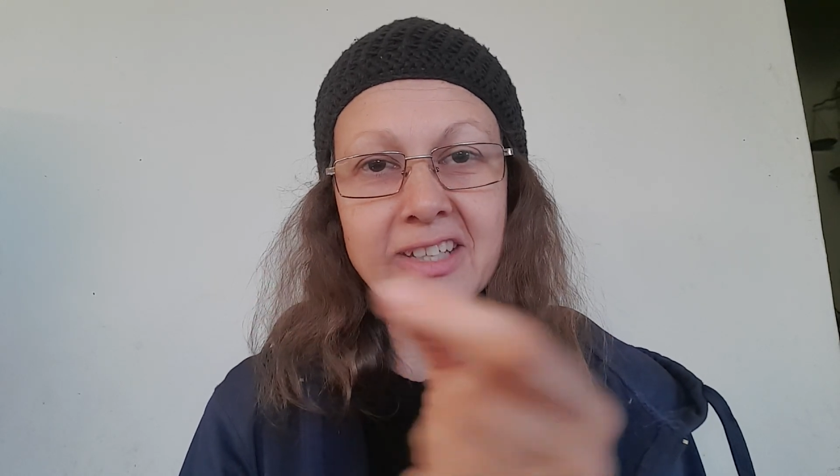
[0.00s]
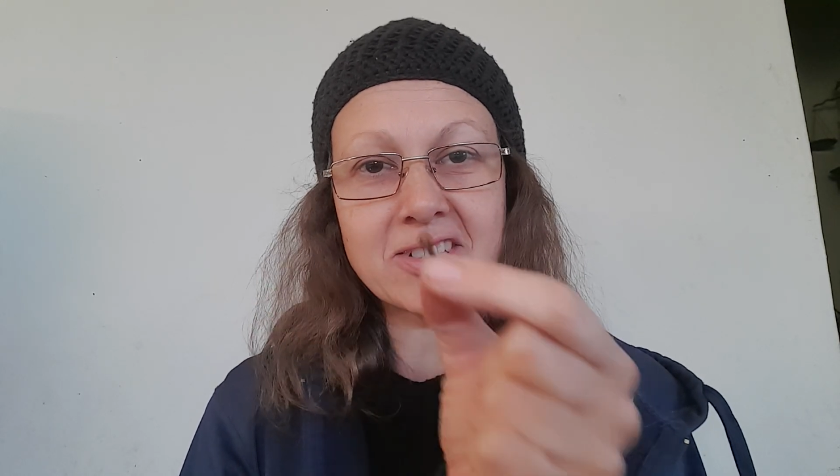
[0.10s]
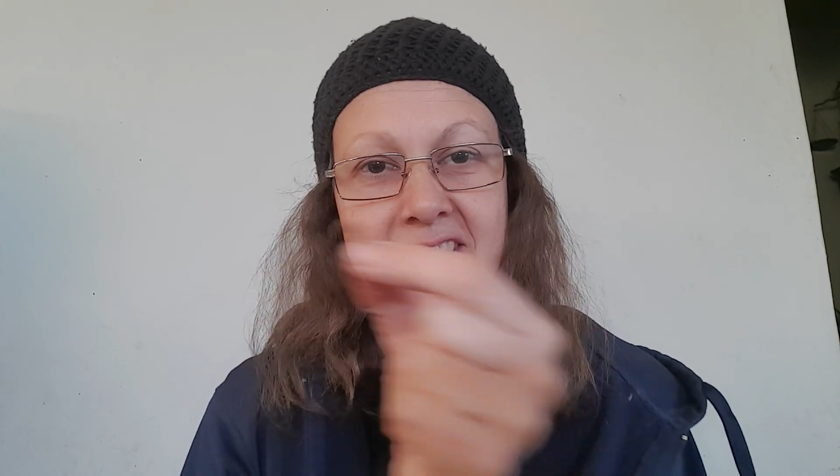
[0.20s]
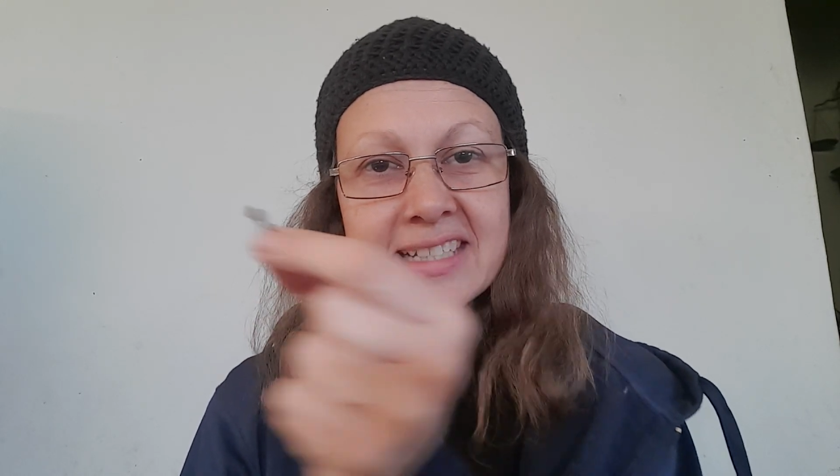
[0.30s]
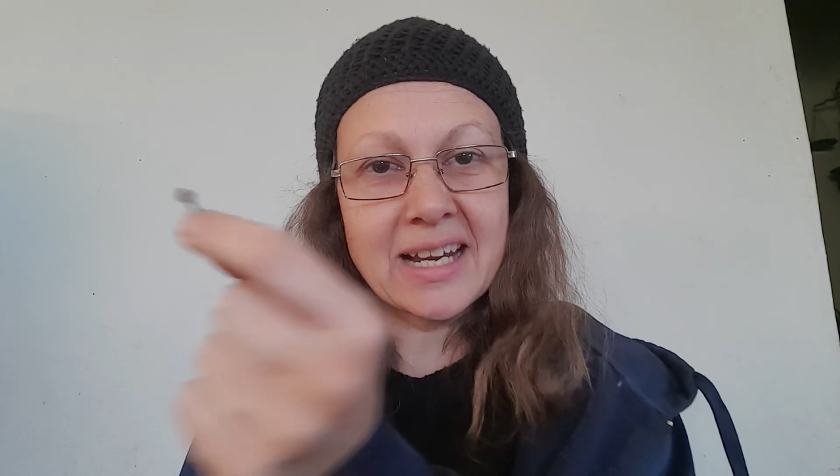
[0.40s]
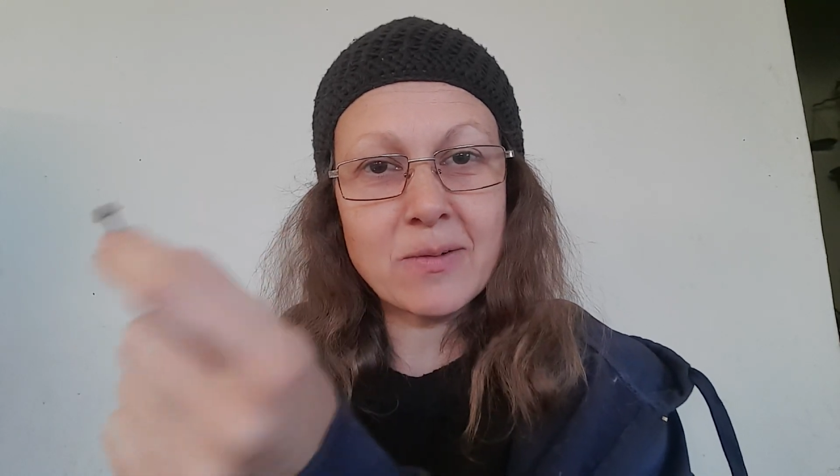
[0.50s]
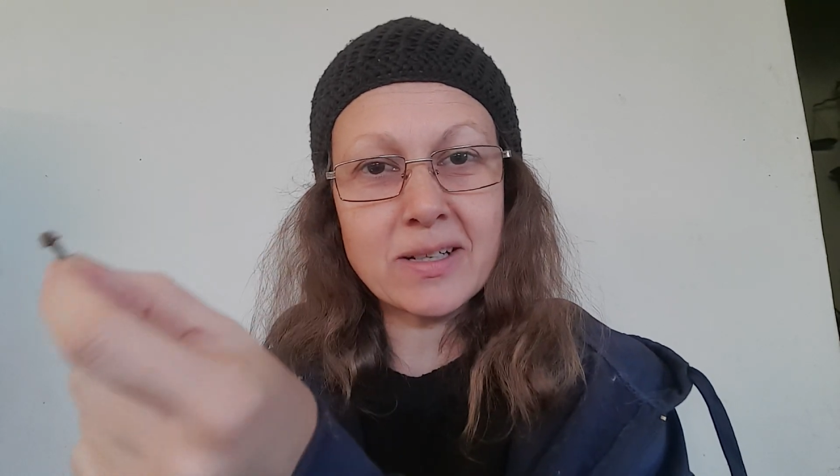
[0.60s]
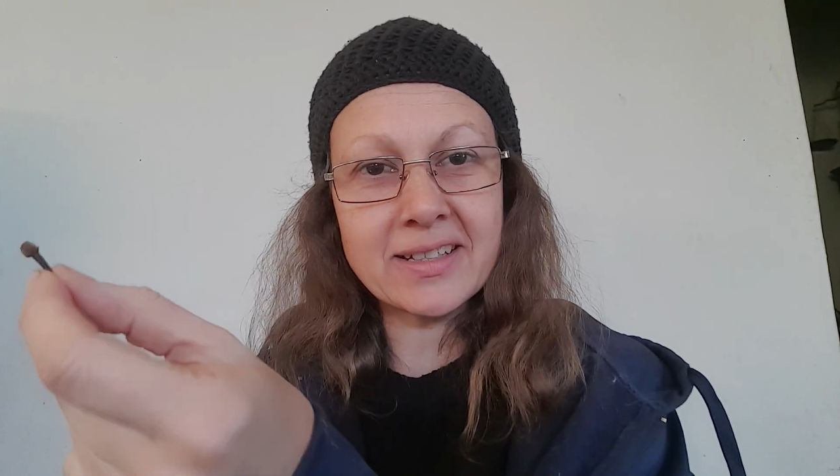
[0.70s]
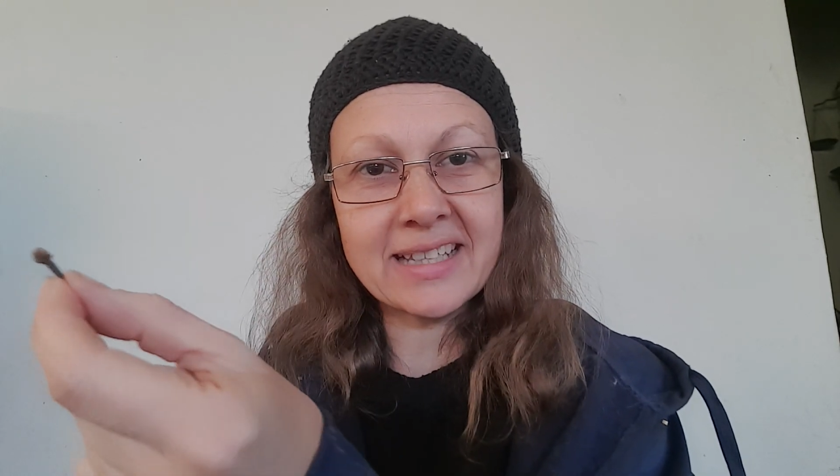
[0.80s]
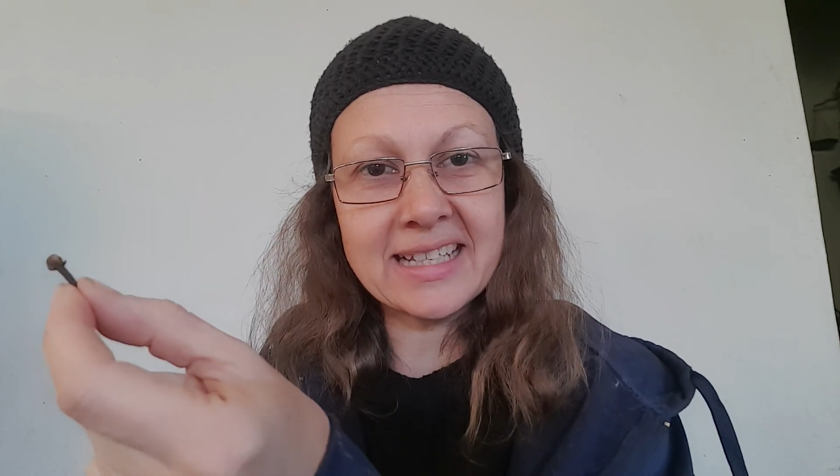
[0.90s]
You just take one
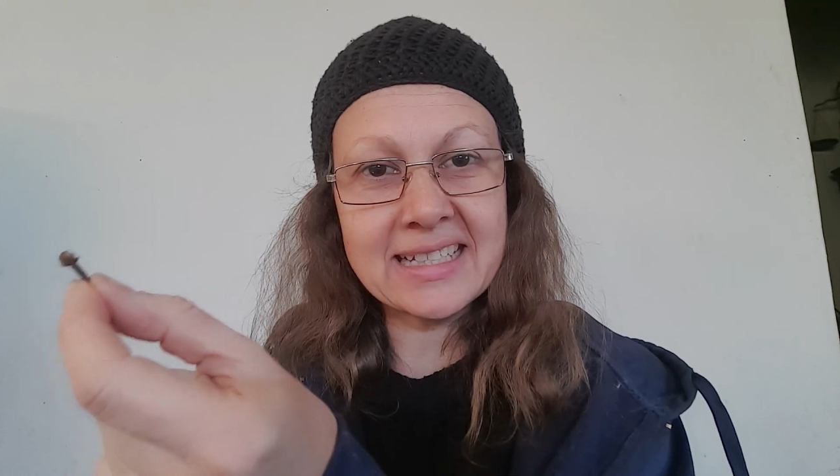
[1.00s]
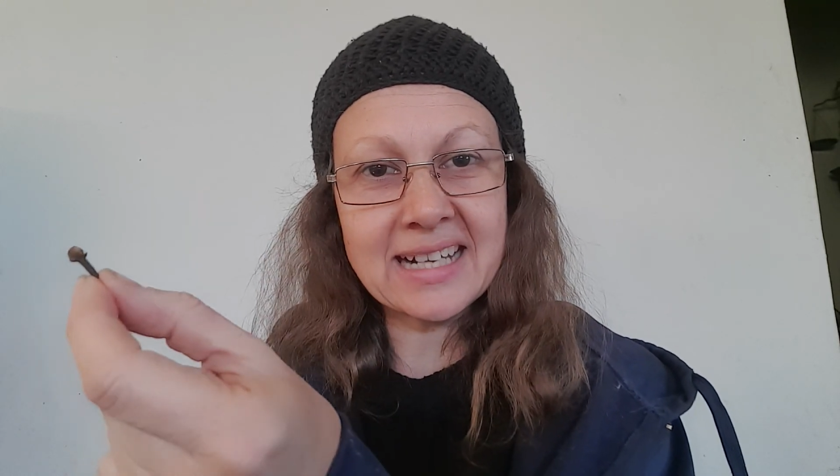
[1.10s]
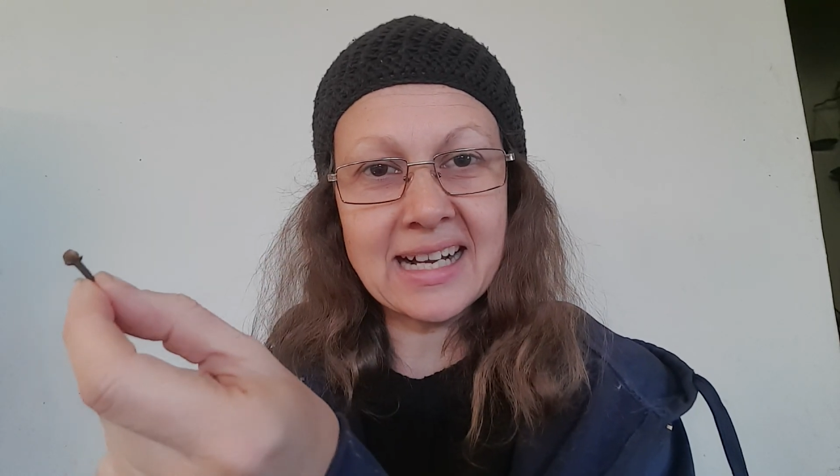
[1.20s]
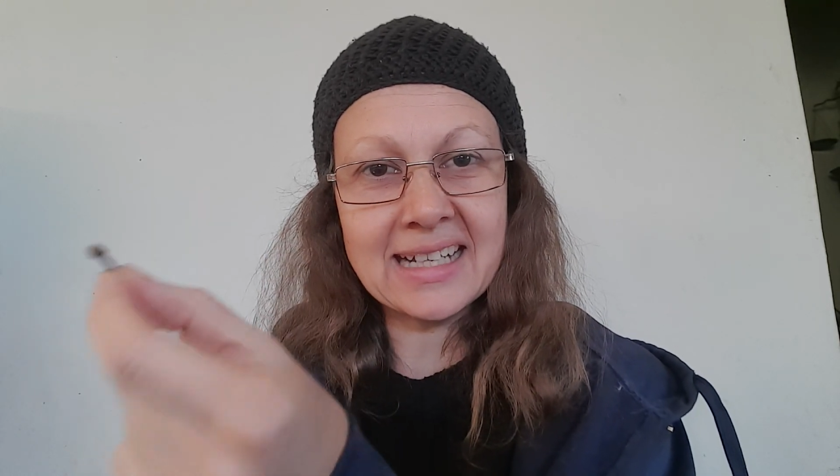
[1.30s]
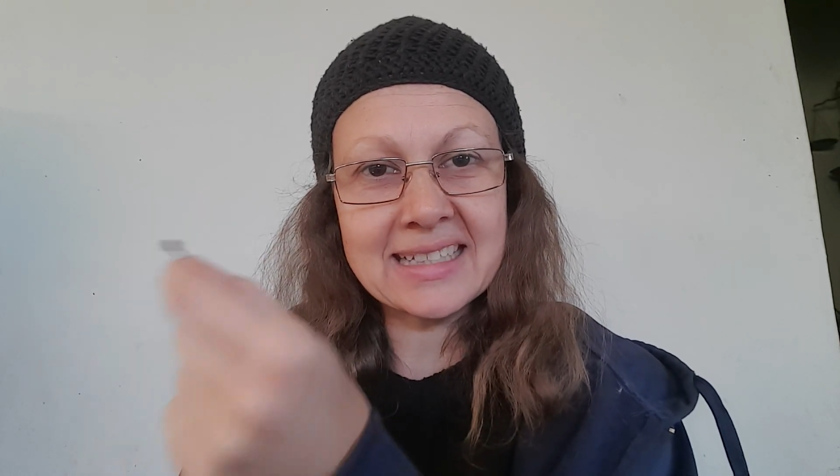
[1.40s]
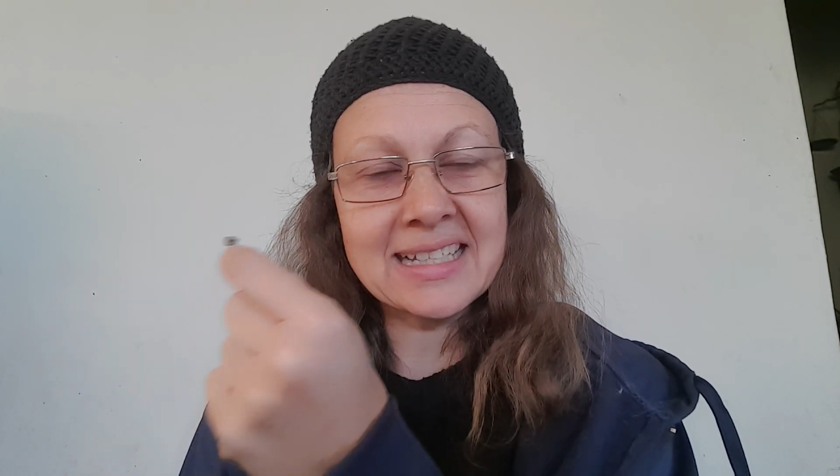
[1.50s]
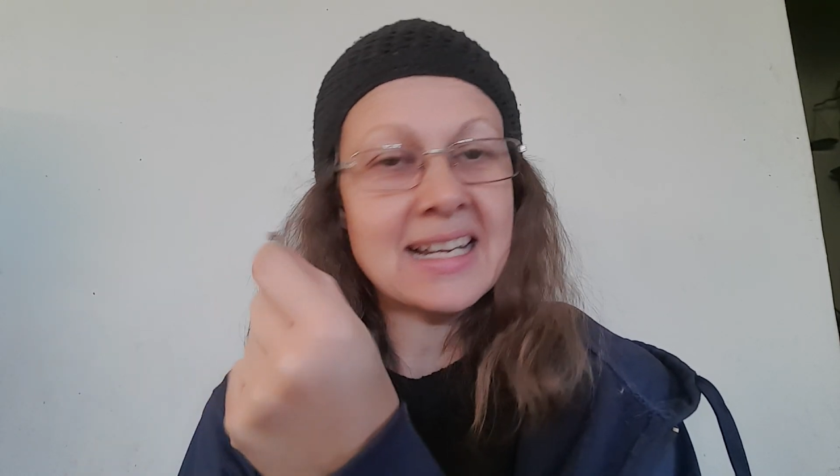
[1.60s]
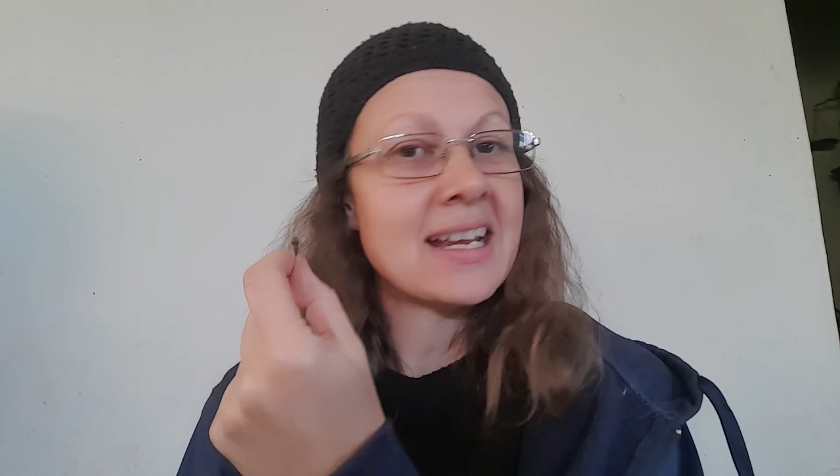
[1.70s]
of these guys,